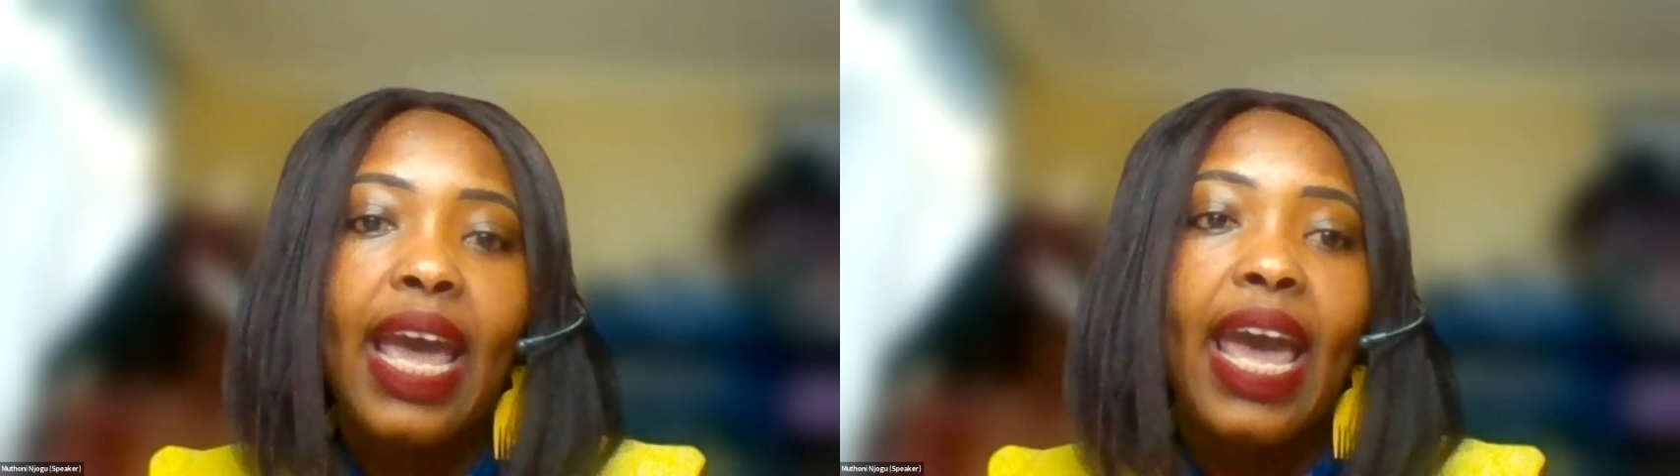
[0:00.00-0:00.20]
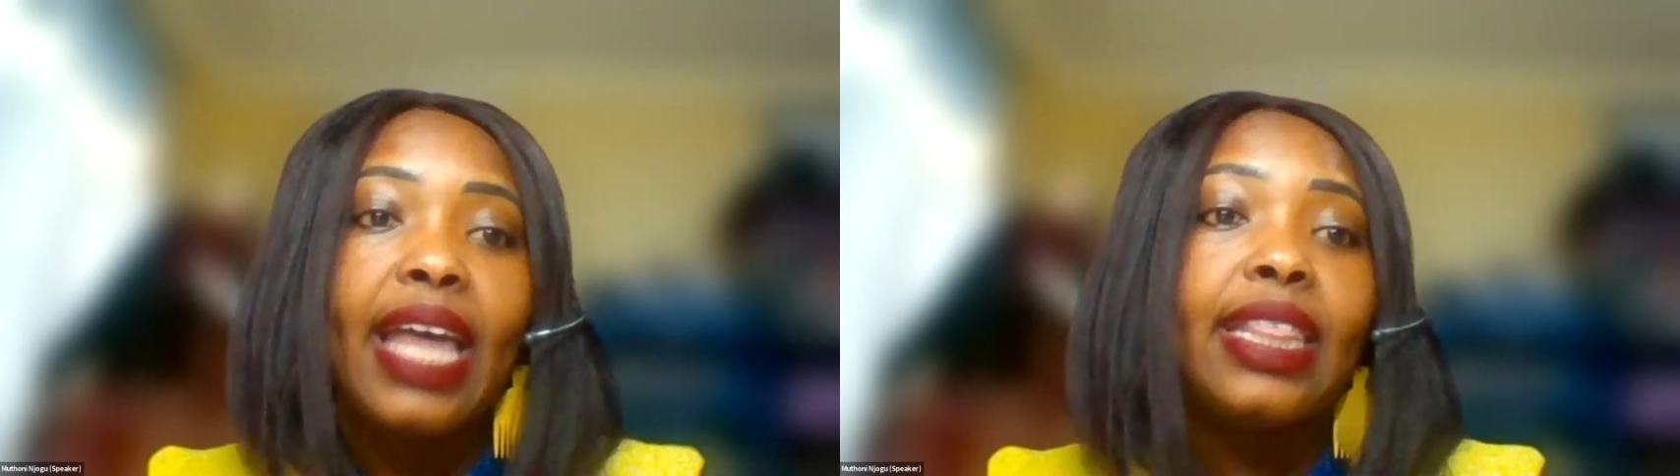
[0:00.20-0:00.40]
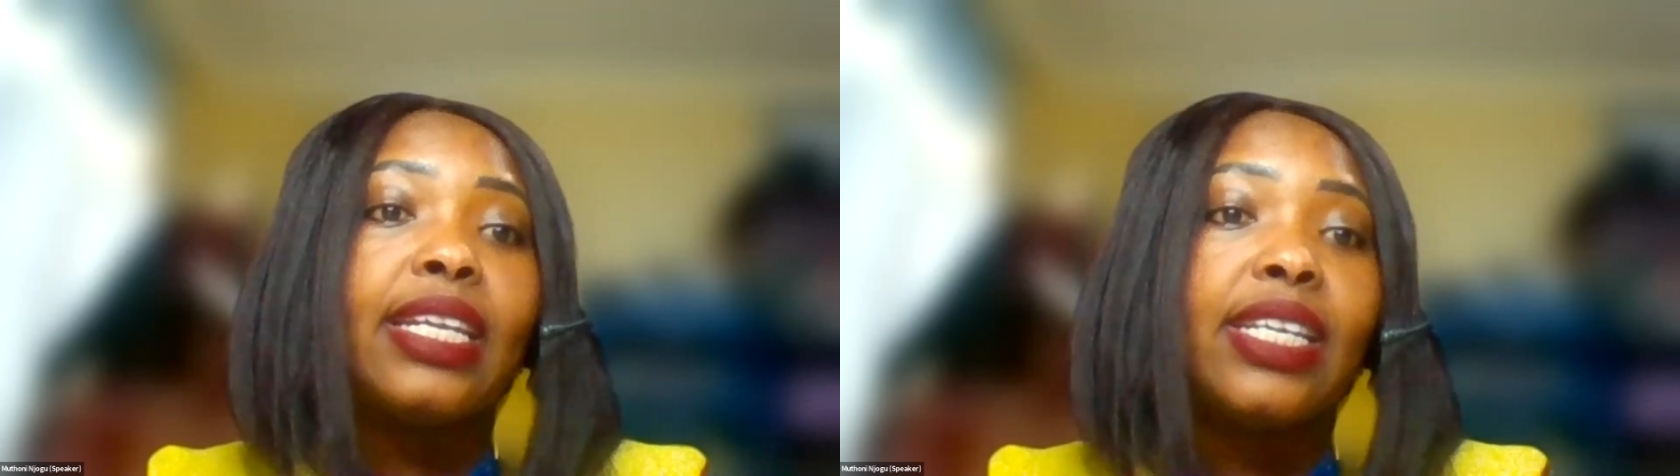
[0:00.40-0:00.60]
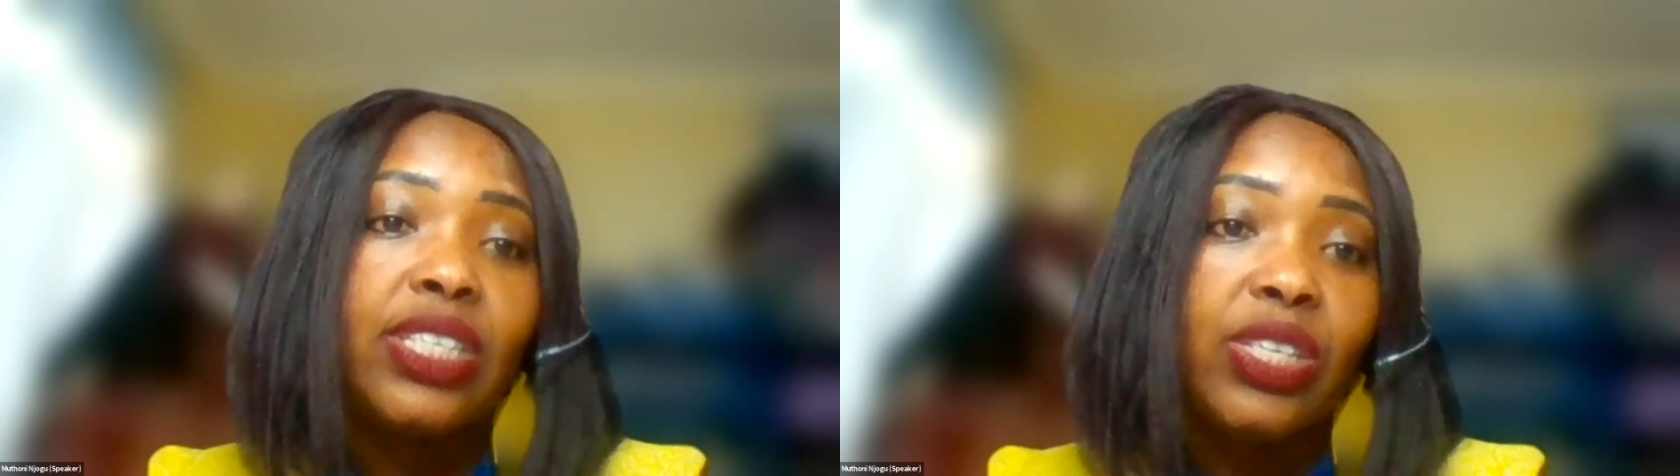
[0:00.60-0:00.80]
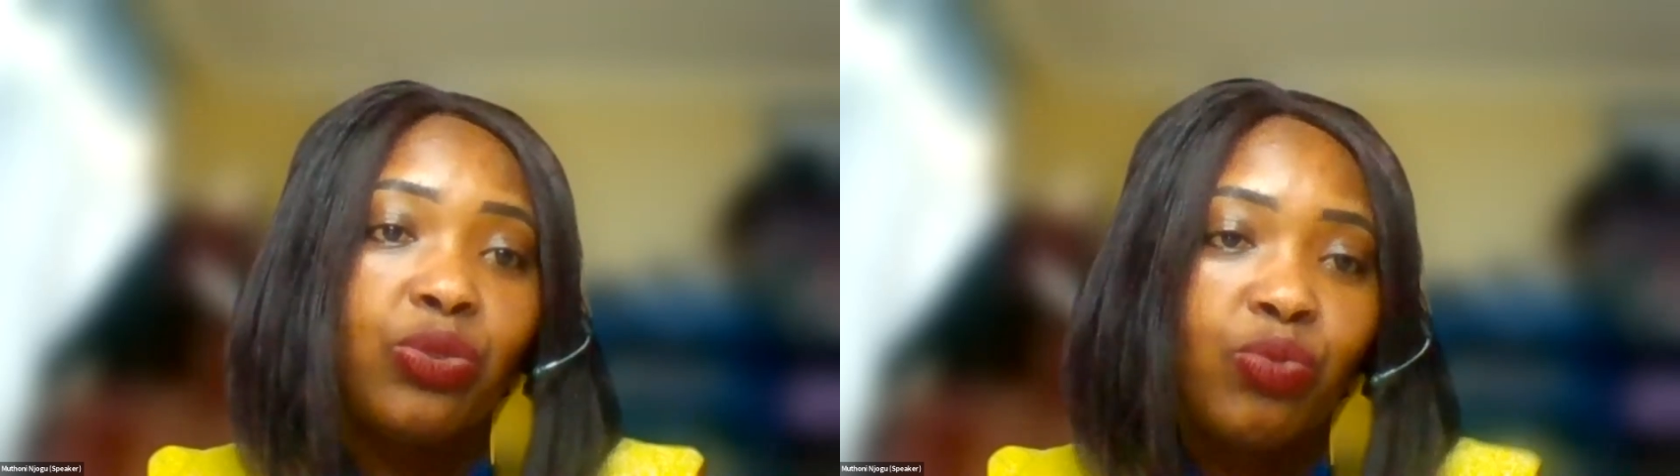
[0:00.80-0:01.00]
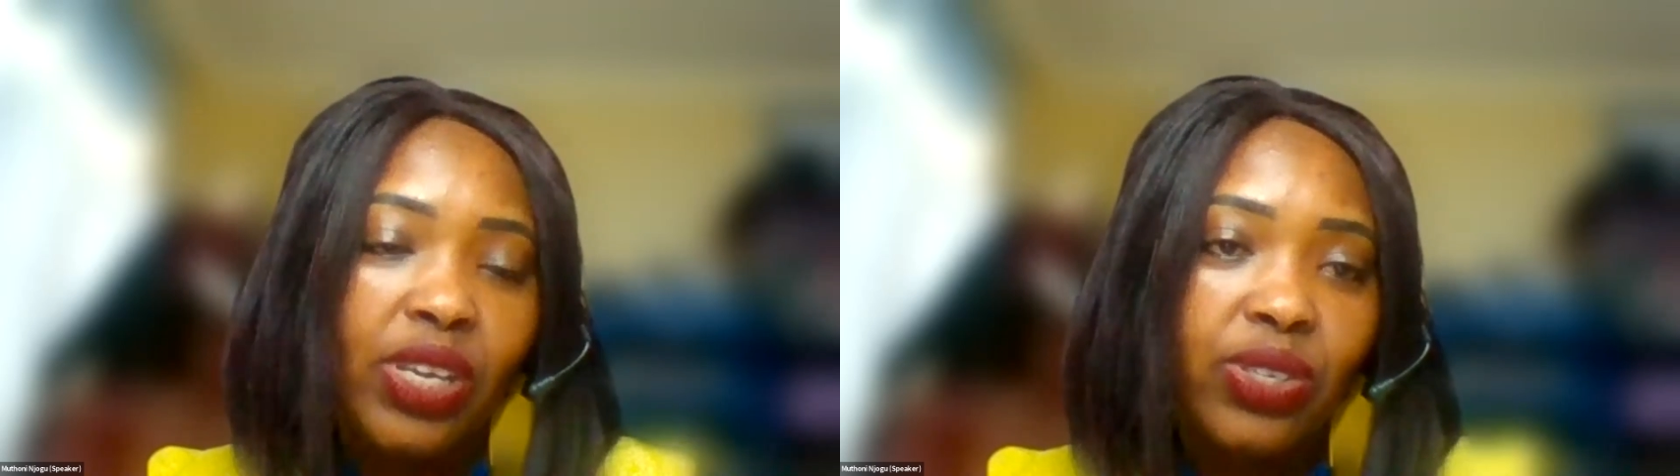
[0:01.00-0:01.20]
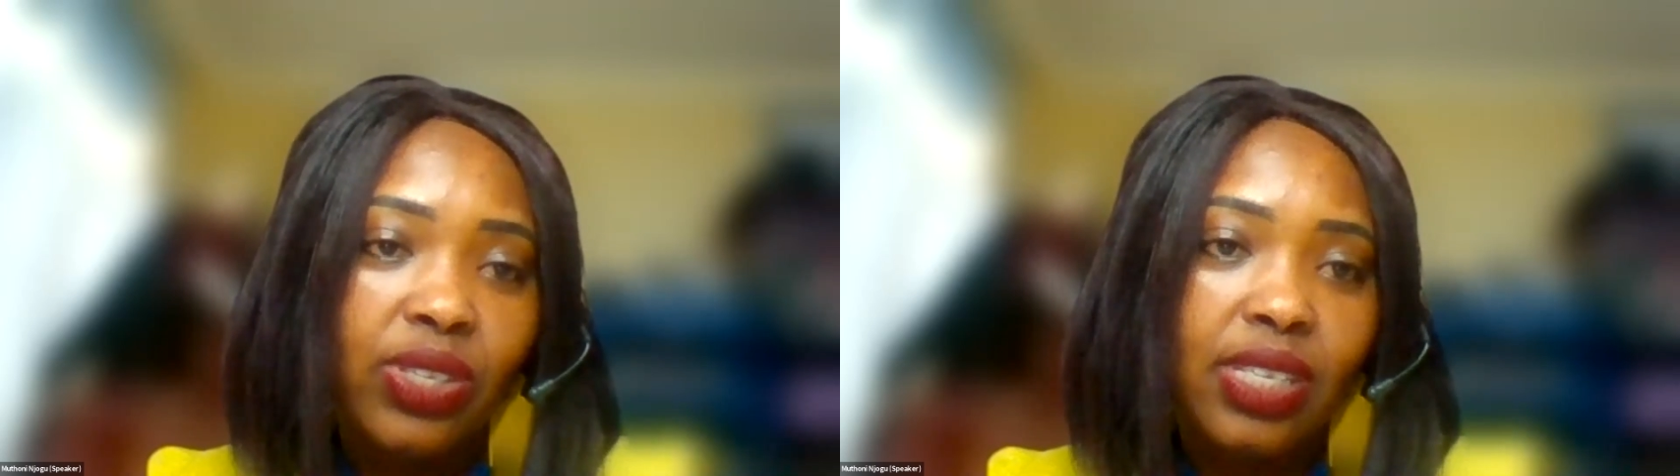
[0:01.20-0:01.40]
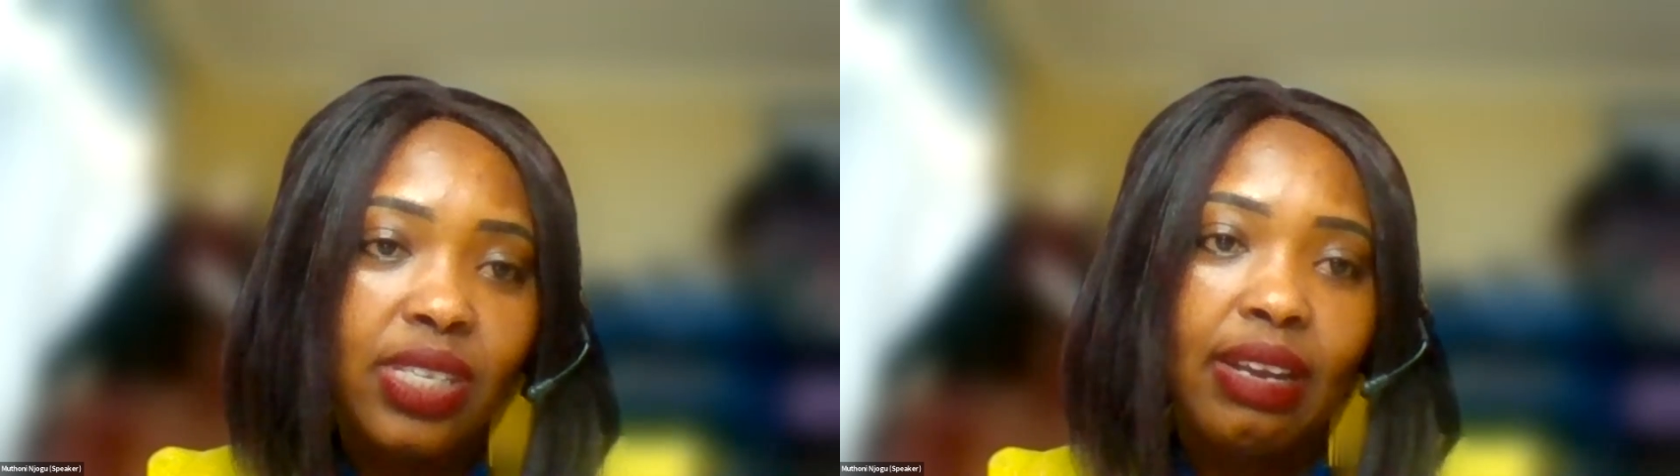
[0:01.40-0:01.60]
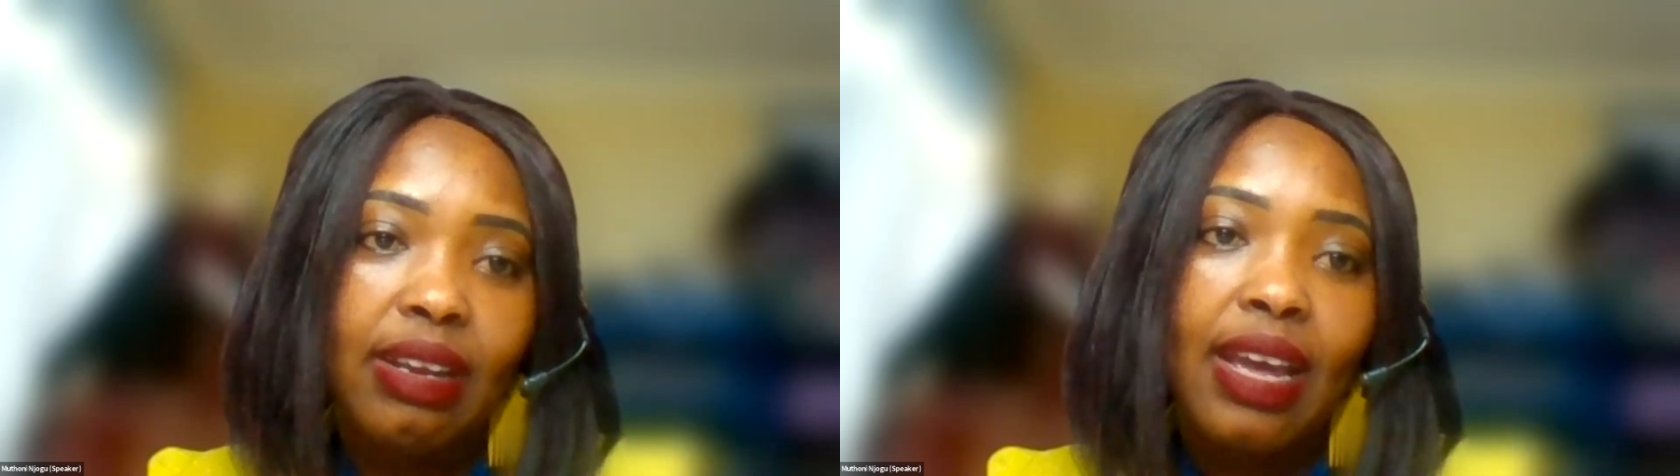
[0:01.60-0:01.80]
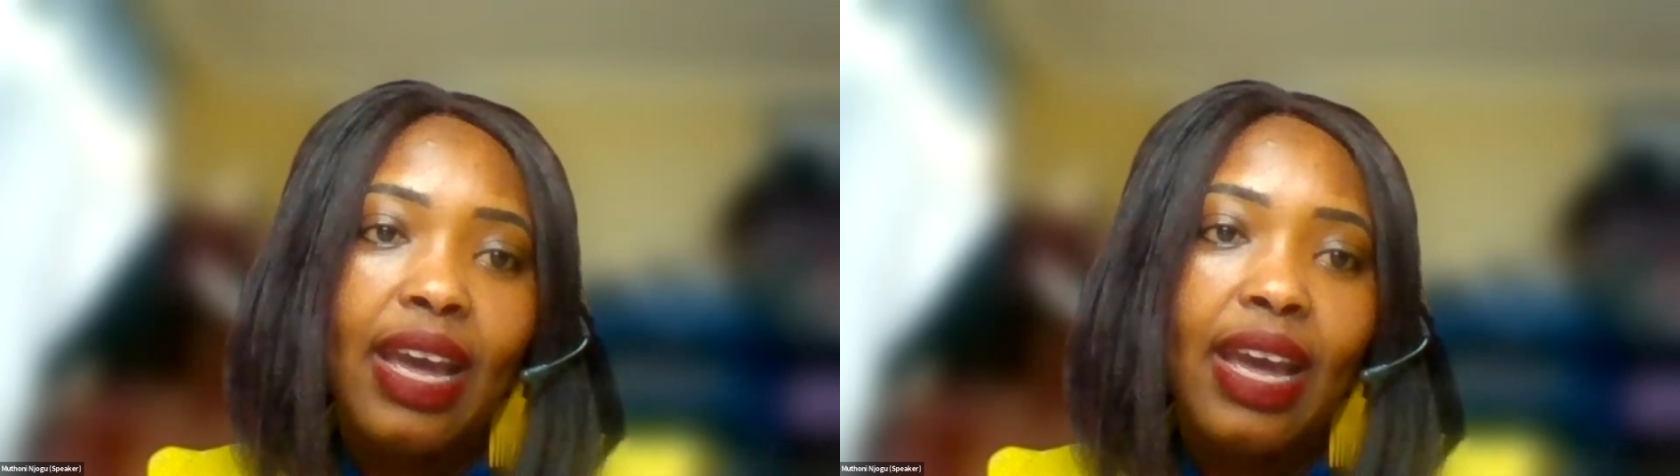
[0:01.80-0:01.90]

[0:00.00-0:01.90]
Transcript: And then it is registered